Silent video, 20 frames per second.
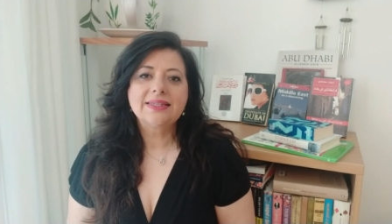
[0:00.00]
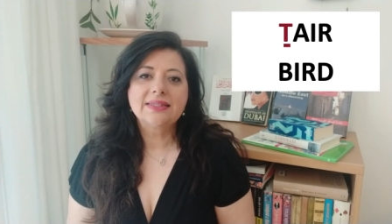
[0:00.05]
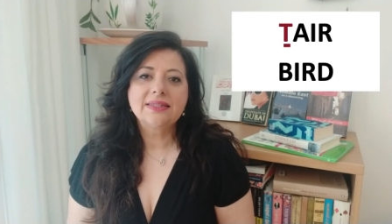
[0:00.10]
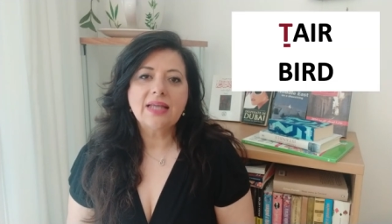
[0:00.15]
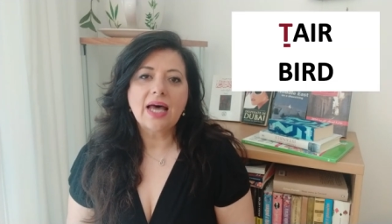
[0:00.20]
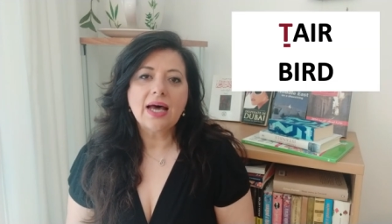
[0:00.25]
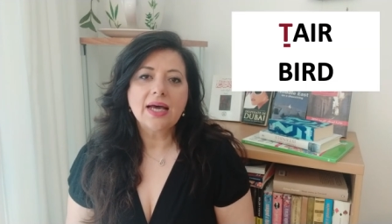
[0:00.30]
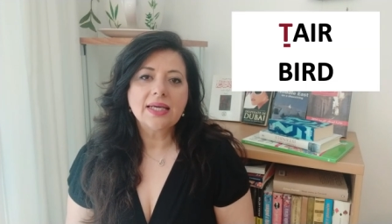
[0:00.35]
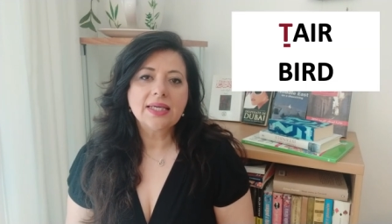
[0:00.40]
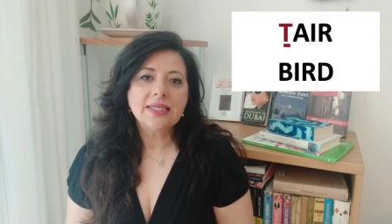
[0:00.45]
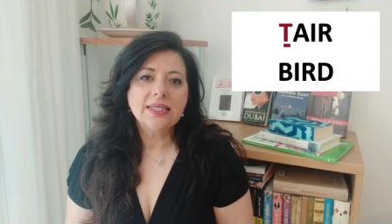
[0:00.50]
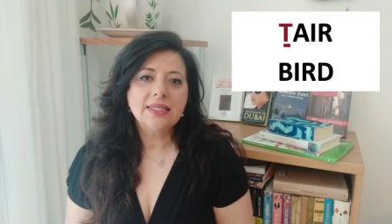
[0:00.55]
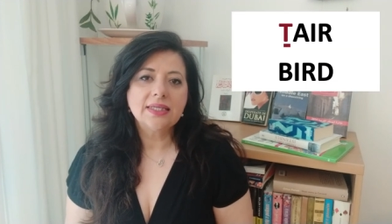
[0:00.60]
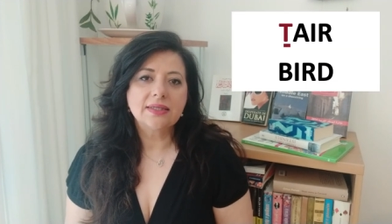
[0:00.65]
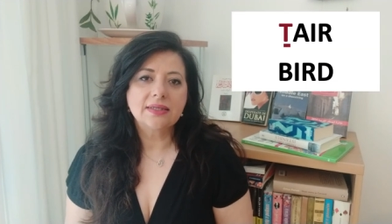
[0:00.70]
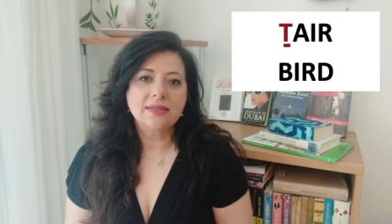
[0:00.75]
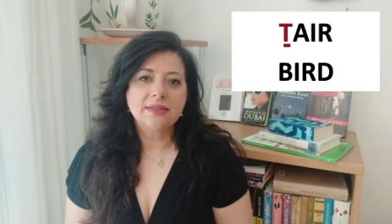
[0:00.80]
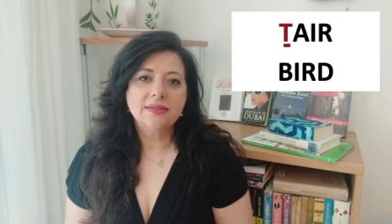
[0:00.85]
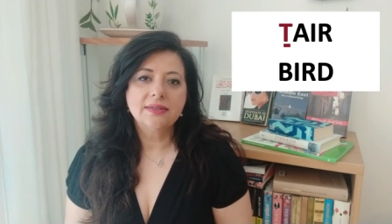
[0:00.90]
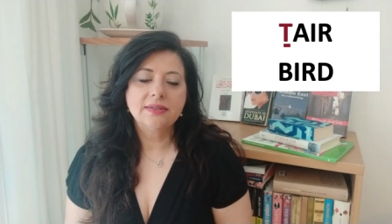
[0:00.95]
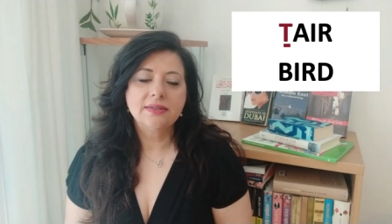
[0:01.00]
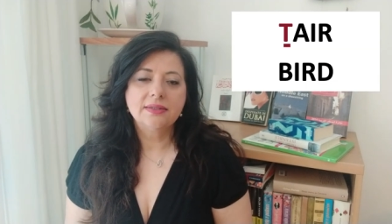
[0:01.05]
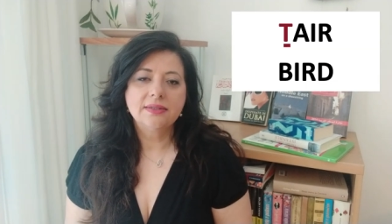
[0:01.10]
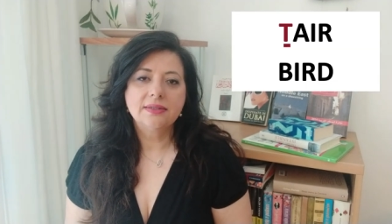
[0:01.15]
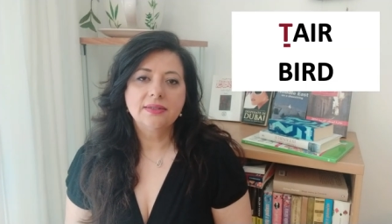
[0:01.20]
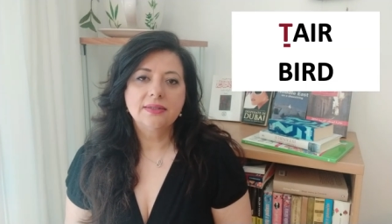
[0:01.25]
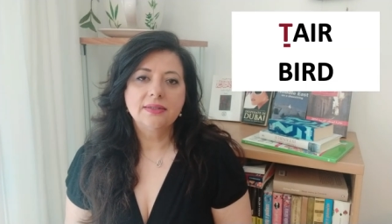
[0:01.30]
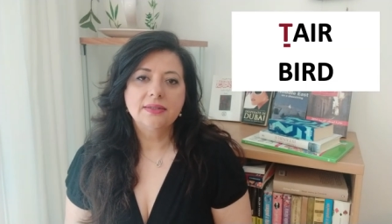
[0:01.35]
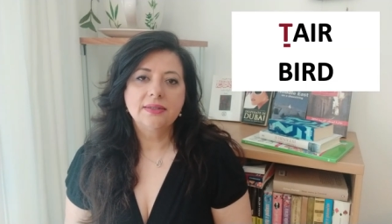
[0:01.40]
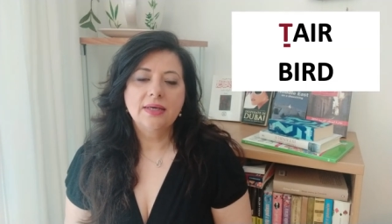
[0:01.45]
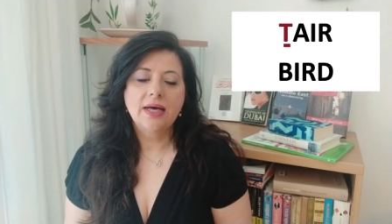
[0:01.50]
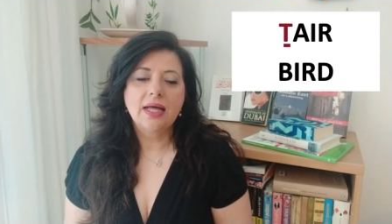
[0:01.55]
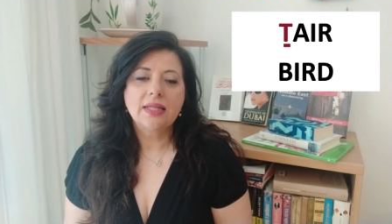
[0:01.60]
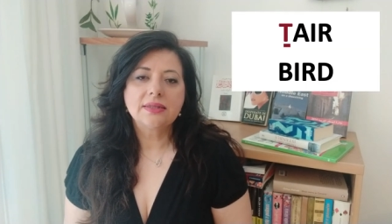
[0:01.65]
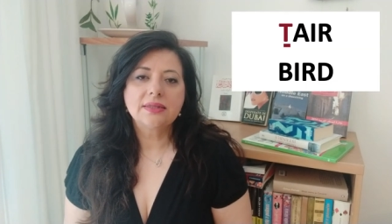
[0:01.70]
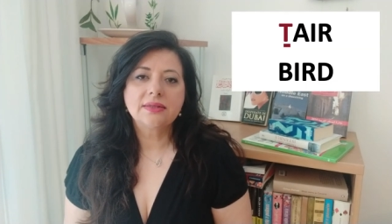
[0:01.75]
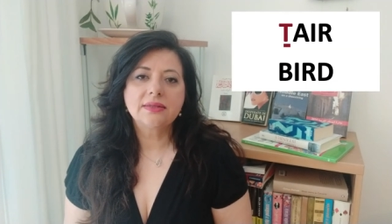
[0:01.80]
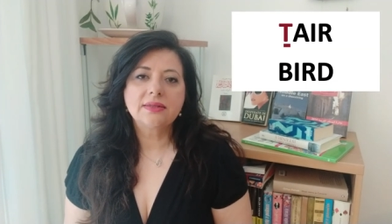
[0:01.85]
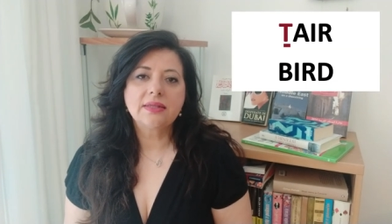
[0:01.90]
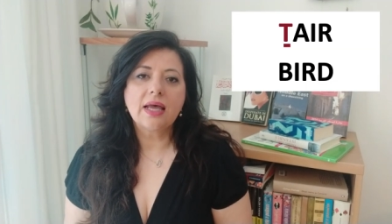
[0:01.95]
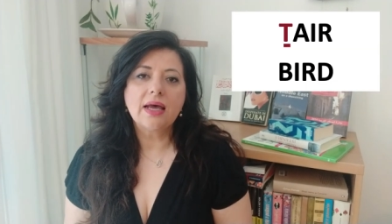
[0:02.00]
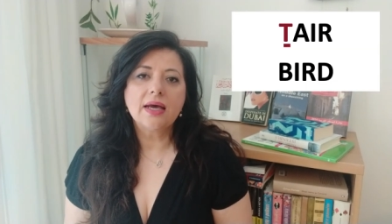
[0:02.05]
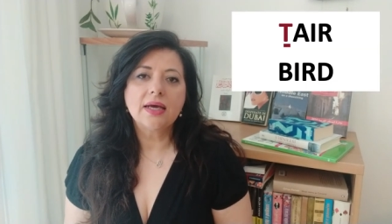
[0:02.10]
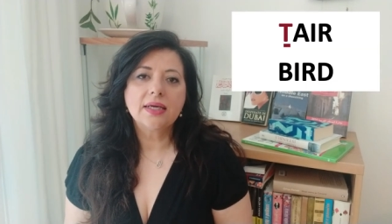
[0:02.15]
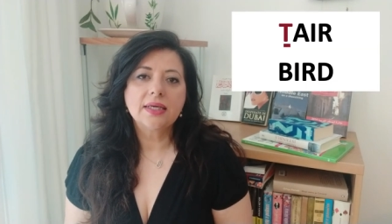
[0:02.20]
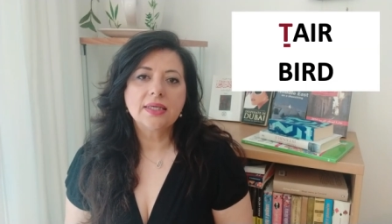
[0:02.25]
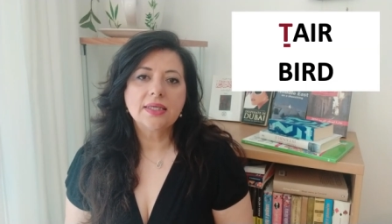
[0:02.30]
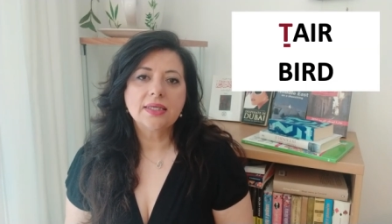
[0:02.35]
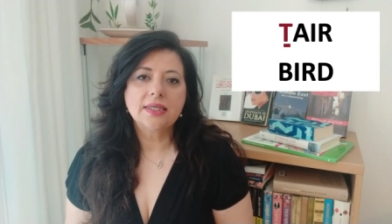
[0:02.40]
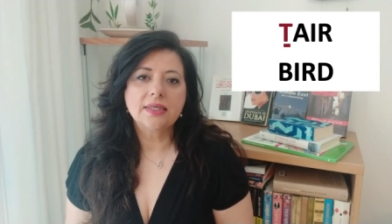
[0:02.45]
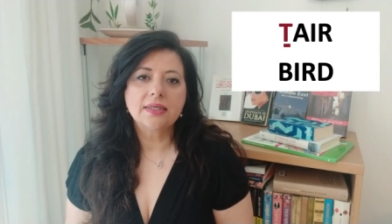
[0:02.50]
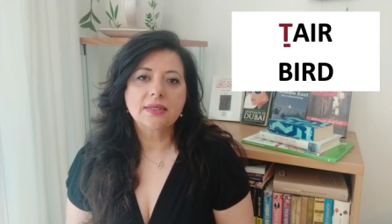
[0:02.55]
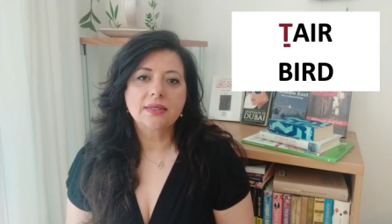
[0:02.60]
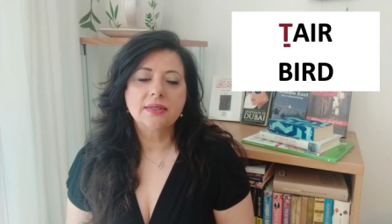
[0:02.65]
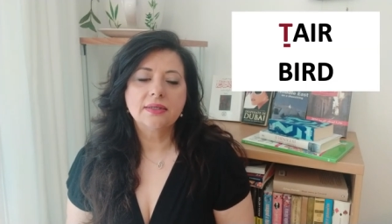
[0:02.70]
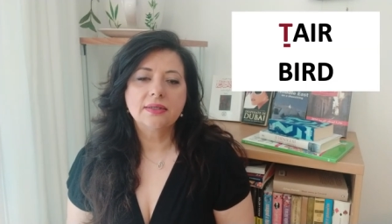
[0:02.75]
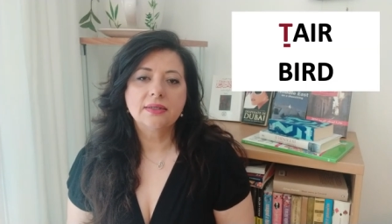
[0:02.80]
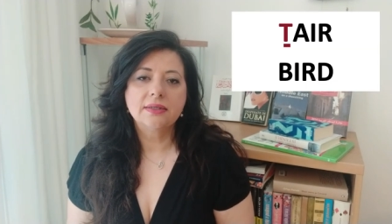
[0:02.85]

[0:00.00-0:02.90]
Tayr. Tayr.